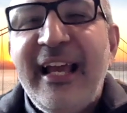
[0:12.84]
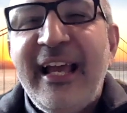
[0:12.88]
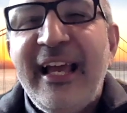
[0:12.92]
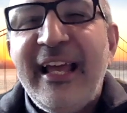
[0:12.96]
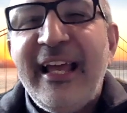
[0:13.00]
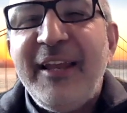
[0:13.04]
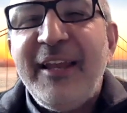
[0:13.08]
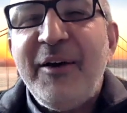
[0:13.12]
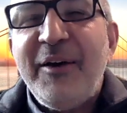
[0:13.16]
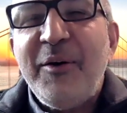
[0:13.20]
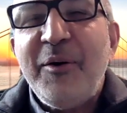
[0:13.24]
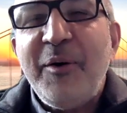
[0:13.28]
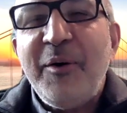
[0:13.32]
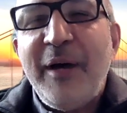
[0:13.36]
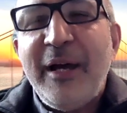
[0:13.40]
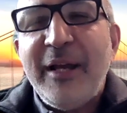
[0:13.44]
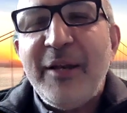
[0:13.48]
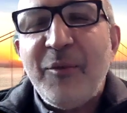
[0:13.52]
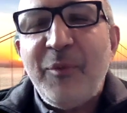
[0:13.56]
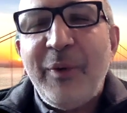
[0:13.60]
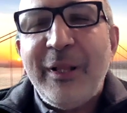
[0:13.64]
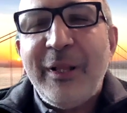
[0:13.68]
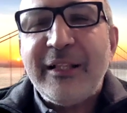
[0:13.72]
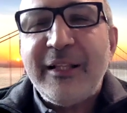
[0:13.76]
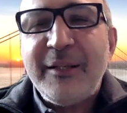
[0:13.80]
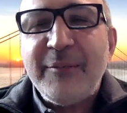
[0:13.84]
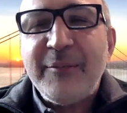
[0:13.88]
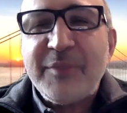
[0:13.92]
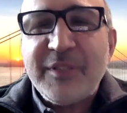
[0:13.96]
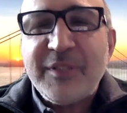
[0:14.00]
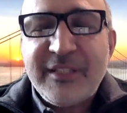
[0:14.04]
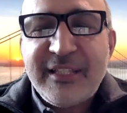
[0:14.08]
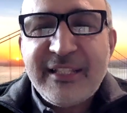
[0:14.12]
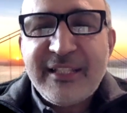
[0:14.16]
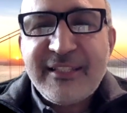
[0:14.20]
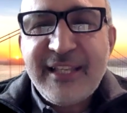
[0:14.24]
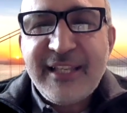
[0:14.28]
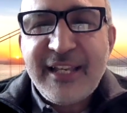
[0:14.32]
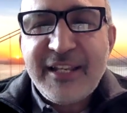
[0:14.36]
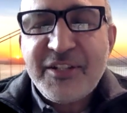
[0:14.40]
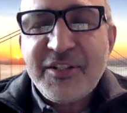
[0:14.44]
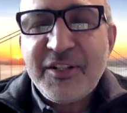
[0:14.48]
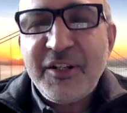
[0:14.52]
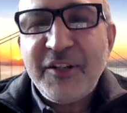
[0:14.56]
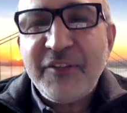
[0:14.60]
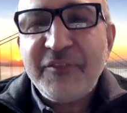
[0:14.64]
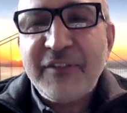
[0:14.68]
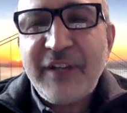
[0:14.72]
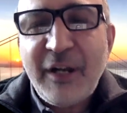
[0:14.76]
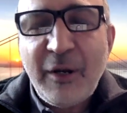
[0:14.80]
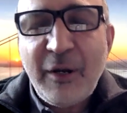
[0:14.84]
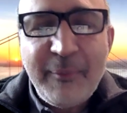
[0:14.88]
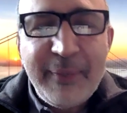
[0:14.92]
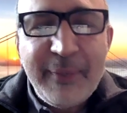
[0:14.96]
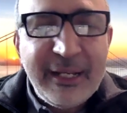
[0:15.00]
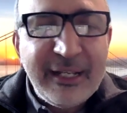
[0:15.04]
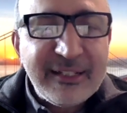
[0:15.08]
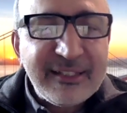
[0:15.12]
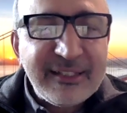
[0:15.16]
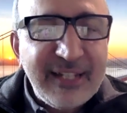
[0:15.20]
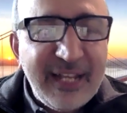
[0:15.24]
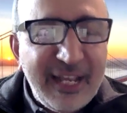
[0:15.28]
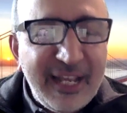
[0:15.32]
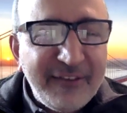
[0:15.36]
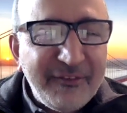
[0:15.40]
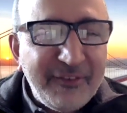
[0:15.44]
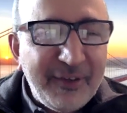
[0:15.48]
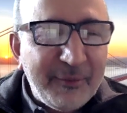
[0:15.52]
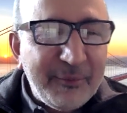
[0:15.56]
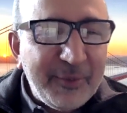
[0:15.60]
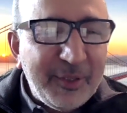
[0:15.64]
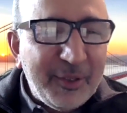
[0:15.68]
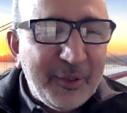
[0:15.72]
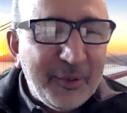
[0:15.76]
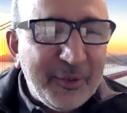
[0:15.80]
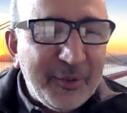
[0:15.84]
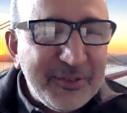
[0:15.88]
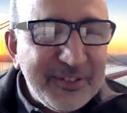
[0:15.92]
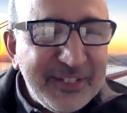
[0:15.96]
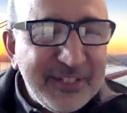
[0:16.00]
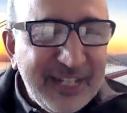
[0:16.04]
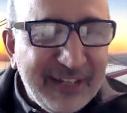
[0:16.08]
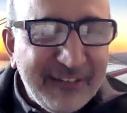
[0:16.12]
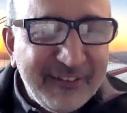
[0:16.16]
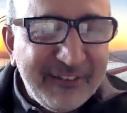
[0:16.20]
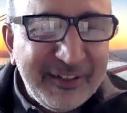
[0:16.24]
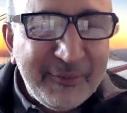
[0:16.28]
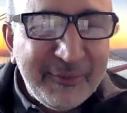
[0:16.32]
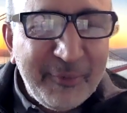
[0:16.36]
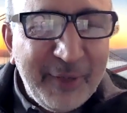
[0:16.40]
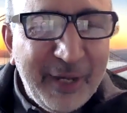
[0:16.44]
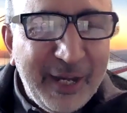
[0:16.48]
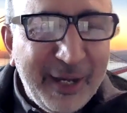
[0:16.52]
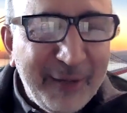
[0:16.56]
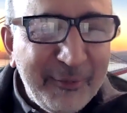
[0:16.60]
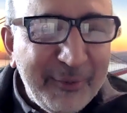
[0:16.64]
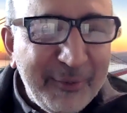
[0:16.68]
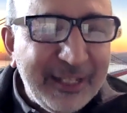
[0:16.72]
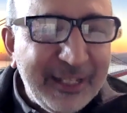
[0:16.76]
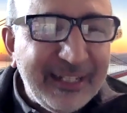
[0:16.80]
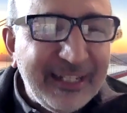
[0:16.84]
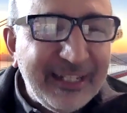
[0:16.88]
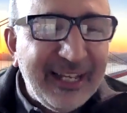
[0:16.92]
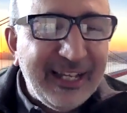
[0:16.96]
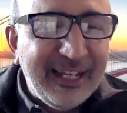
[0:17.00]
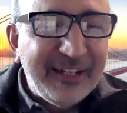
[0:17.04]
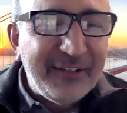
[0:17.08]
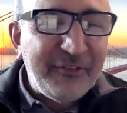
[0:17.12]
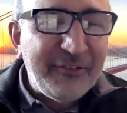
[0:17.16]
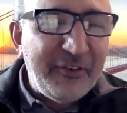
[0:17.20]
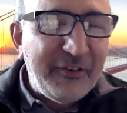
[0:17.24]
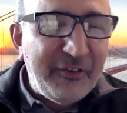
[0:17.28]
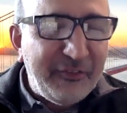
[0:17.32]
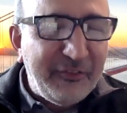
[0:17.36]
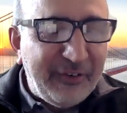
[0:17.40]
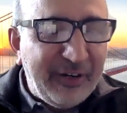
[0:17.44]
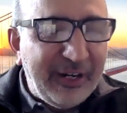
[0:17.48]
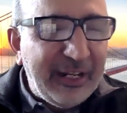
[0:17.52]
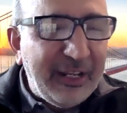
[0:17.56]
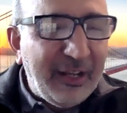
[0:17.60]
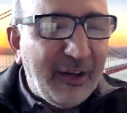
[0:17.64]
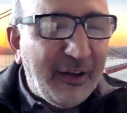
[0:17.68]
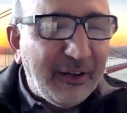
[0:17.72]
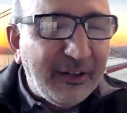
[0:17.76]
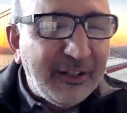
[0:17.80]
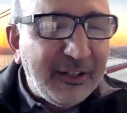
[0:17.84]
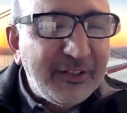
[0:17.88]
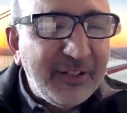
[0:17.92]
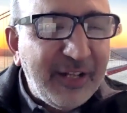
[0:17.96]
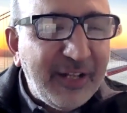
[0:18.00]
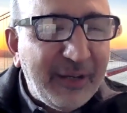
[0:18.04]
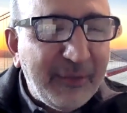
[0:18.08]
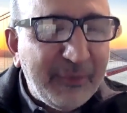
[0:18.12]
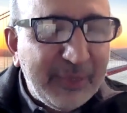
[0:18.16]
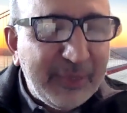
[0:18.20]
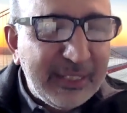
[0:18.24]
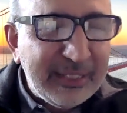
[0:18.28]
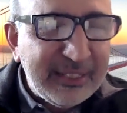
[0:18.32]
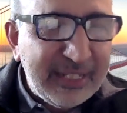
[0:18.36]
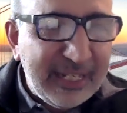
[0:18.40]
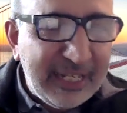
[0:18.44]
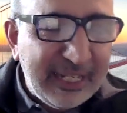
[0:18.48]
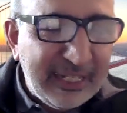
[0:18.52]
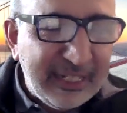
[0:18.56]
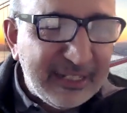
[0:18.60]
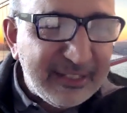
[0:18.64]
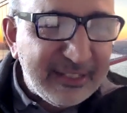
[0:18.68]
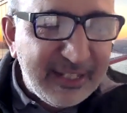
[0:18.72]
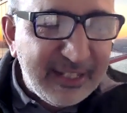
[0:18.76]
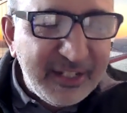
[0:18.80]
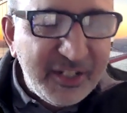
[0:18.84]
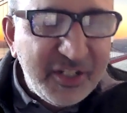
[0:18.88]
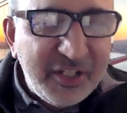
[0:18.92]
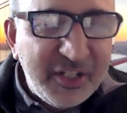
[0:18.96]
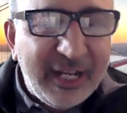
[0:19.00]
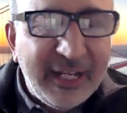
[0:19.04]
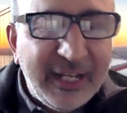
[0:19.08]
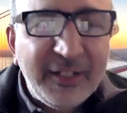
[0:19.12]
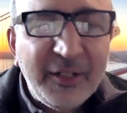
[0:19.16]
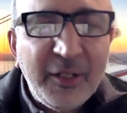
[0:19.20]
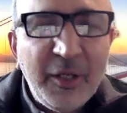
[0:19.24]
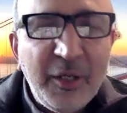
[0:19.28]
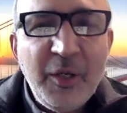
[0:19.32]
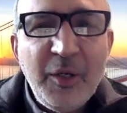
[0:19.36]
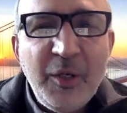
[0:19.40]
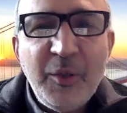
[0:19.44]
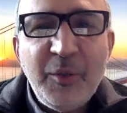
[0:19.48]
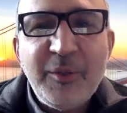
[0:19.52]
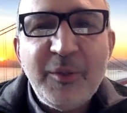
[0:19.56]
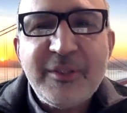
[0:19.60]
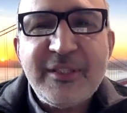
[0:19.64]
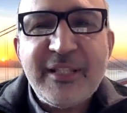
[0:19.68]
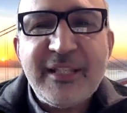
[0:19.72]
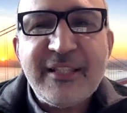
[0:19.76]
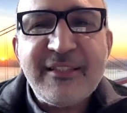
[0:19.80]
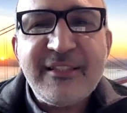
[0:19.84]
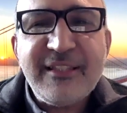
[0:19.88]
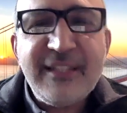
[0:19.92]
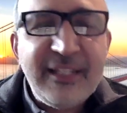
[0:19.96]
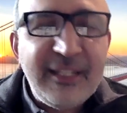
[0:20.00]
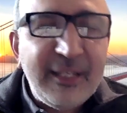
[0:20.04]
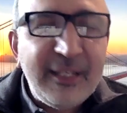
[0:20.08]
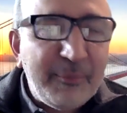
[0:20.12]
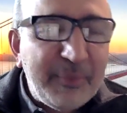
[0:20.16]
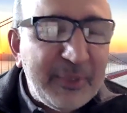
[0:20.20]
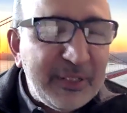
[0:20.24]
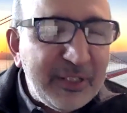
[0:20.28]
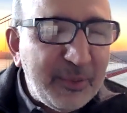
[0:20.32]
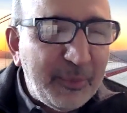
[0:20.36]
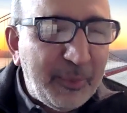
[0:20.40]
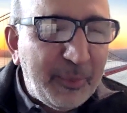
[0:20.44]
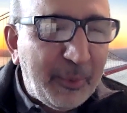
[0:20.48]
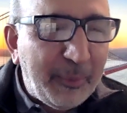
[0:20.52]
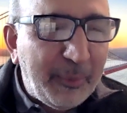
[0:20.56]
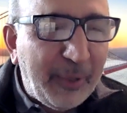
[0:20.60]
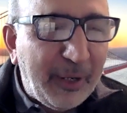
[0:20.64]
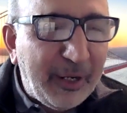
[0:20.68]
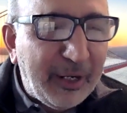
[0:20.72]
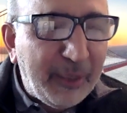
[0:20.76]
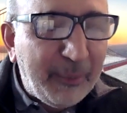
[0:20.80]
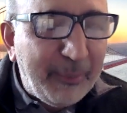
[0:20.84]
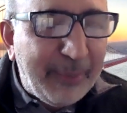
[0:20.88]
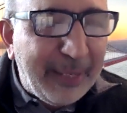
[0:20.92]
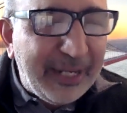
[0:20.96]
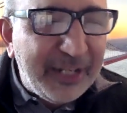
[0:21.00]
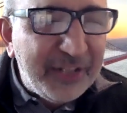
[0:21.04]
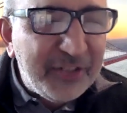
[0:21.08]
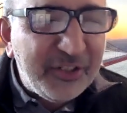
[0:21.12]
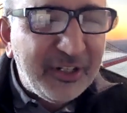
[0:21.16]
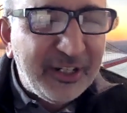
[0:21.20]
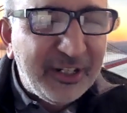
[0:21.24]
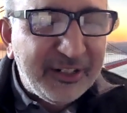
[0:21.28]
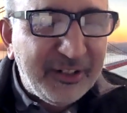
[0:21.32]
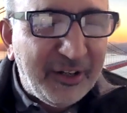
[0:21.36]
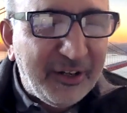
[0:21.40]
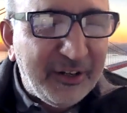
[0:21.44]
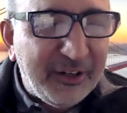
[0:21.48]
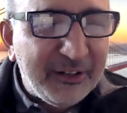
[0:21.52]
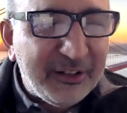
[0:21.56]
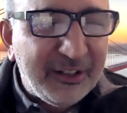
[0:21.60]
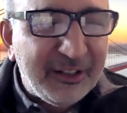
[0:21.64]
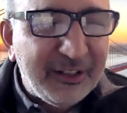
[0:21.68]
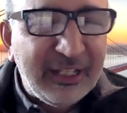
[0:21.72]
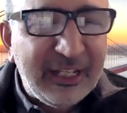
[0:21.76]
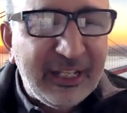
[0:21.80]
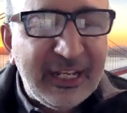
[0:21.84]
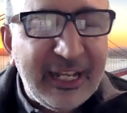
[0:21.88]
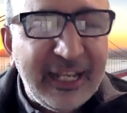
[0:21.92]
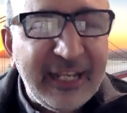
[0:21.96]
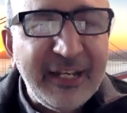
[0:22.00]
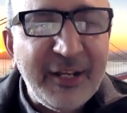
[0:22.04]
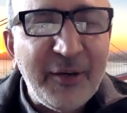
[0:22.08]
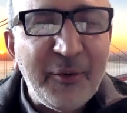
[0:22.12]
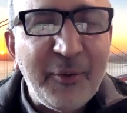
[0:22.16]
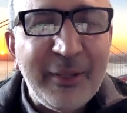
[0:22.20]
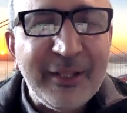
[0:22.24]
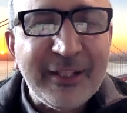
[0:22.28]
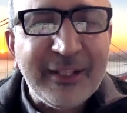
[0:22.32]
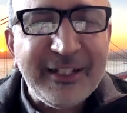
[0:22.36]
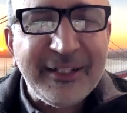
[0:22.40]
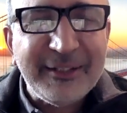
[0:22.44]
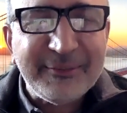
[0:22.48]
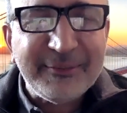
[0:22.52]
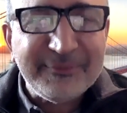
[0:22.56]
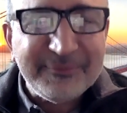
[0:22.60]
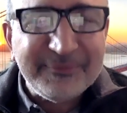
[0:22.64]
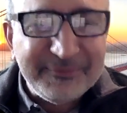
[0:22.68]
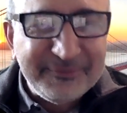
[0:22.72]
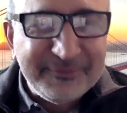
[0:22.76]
Hello and welcome to this session of Groundbreakers Live. I'm your host Javed Mohammed, and we're very honored to have with us Elena Sunshine, who is a Senior Principal Product Manager at Oracle. Elena, welcome.